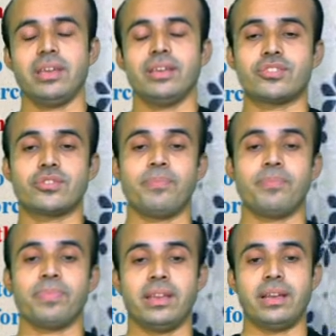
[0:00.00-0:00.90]
So
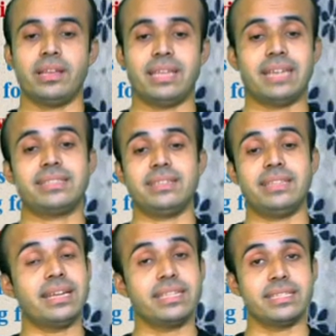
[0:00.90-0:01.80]

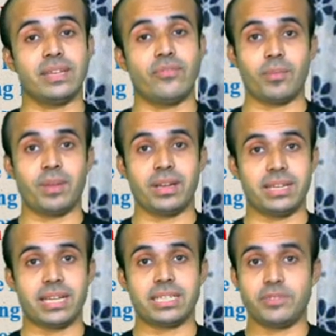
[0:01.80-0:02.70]
that is the formal
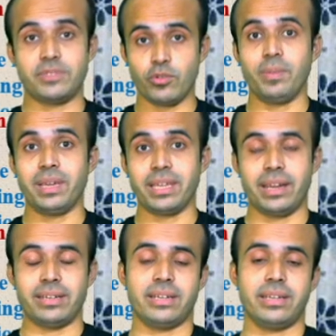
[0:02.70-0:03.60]
leaderships will be
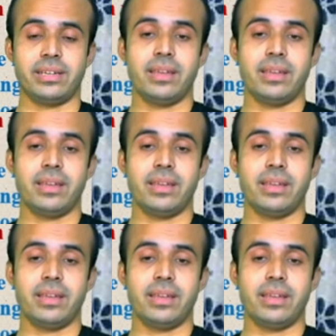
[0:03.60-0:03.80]
created.